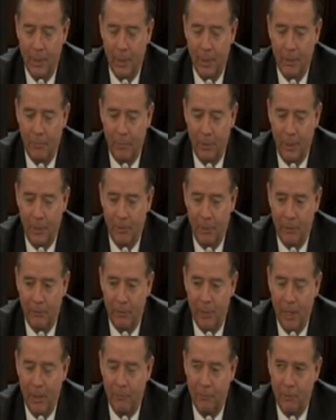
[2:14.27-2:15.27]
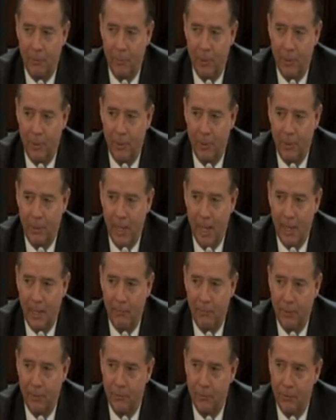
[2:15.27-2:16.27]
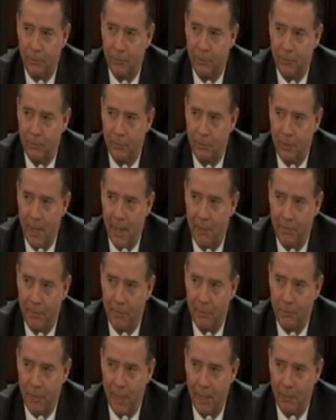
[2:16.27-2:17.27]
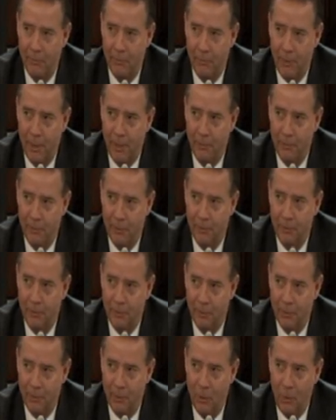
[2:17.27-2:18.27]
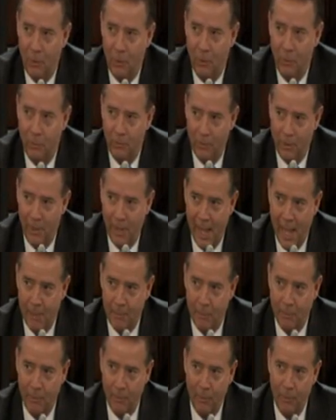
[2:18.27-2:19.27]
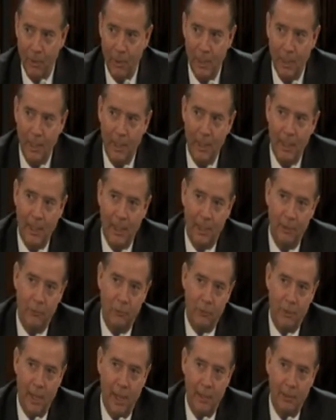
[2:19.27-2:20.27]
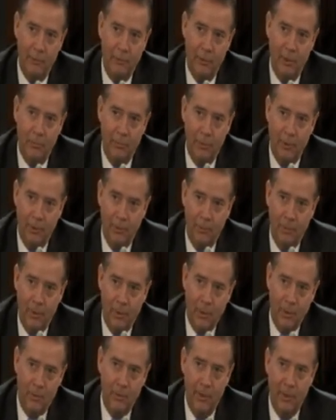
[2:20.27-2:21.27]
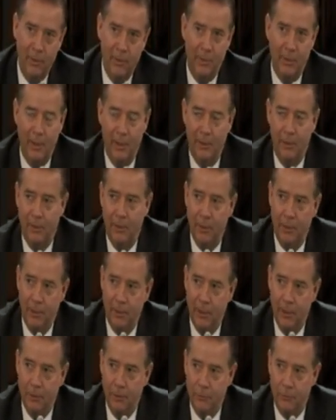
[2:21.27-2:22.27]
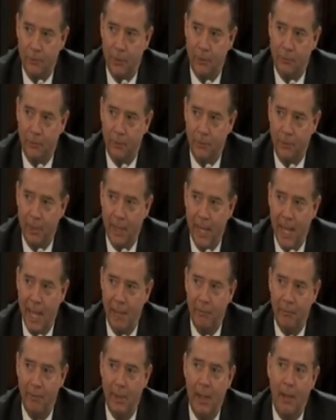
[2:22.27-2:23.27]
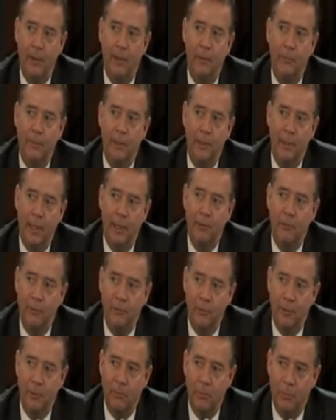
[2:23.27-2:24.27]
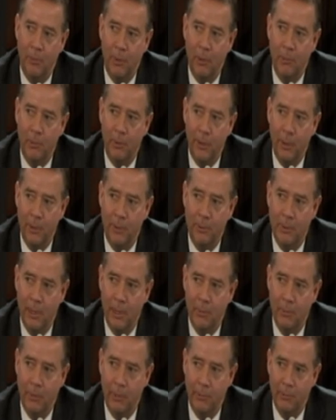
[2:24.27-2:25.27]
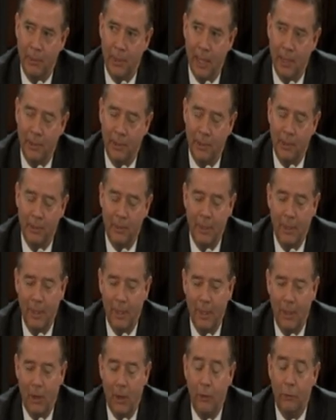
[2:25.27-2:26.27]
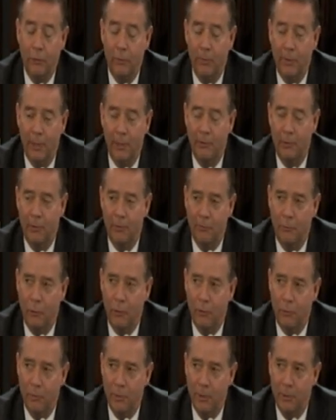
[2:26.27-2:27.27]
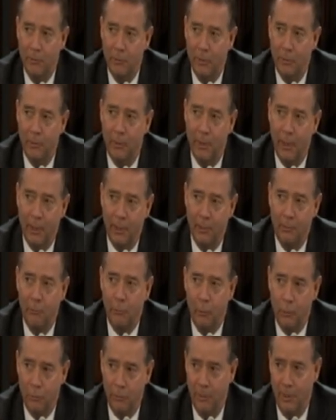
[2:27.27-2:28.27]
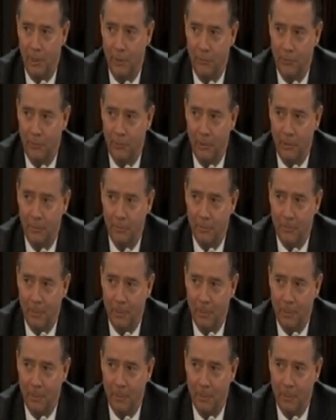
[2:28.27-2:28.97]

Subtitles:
And believe me, it's not from a lack of interest to the staff. The staff finds his goal very admirable and is trying to simply work within the legal structure that we have of how can we license him appropriately or tell him what he's allowed to do. Ultimately, it's an enforcement issue, and we're not an enforcement agency.